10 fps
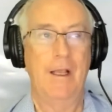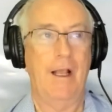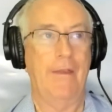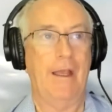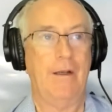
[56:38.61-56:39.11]

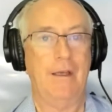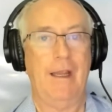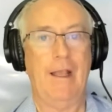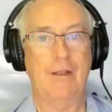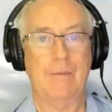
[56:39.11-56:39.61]
And mm-hmm. that
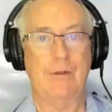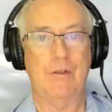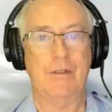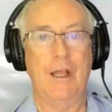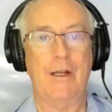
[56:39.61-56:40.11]
adds up to
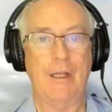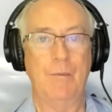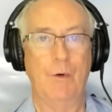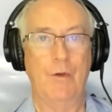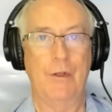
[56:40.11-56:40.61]
slightly
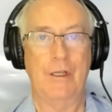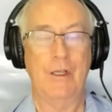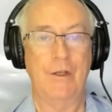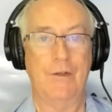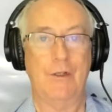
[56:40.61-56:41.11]
more than a
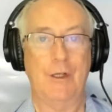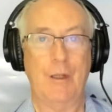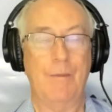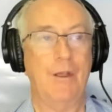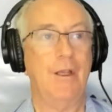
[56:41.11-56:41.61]
year's G
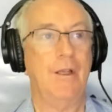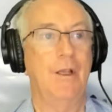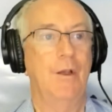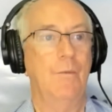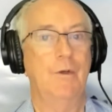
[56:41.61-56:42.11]
D P,
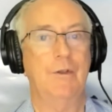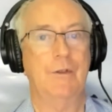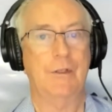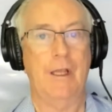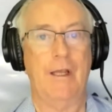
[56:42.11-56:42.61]
which
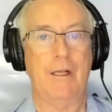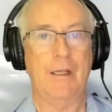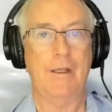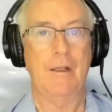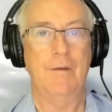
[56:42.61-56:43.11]
is
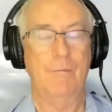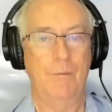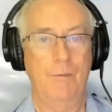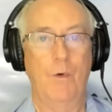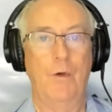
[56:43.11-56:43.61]
slightly
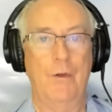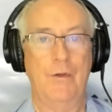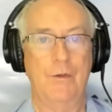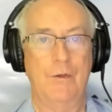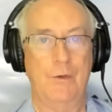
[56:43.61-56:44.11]
more
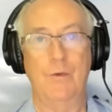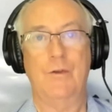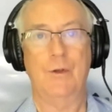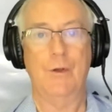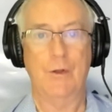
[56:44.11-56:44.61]
than two
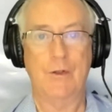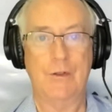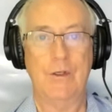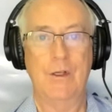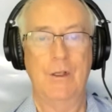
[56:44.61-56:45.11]

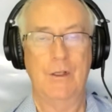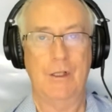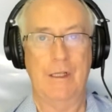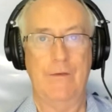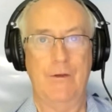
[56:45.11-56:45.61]
thirds
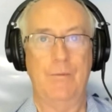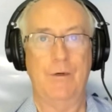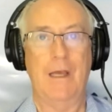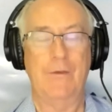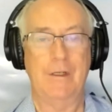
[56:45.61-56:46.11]
the level of
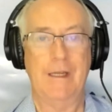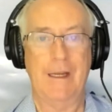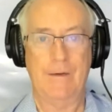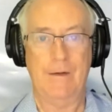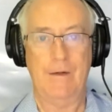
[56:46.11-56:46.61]
private debt.